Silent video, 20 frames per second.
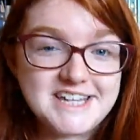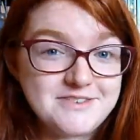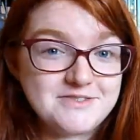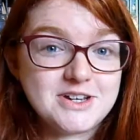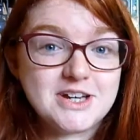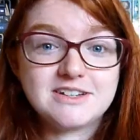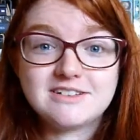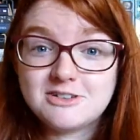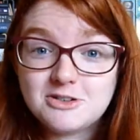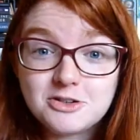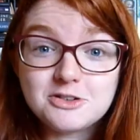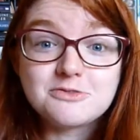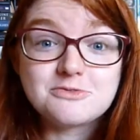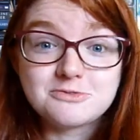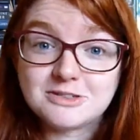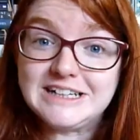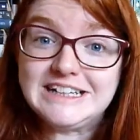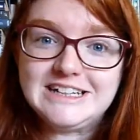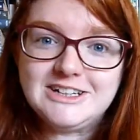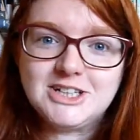I've heard a lot
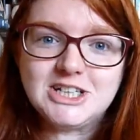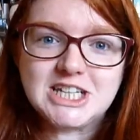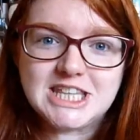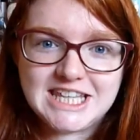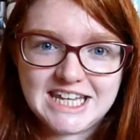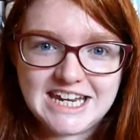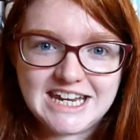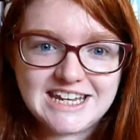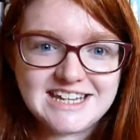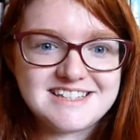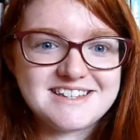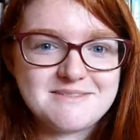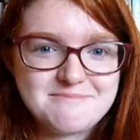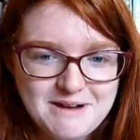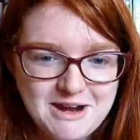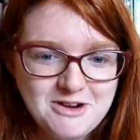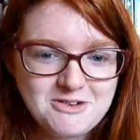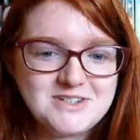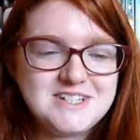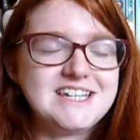of really good things
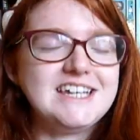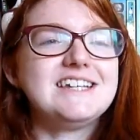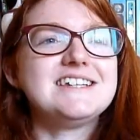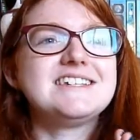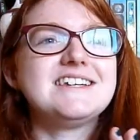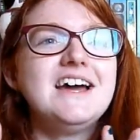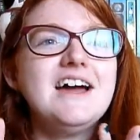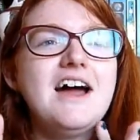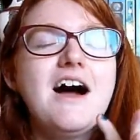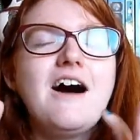about it.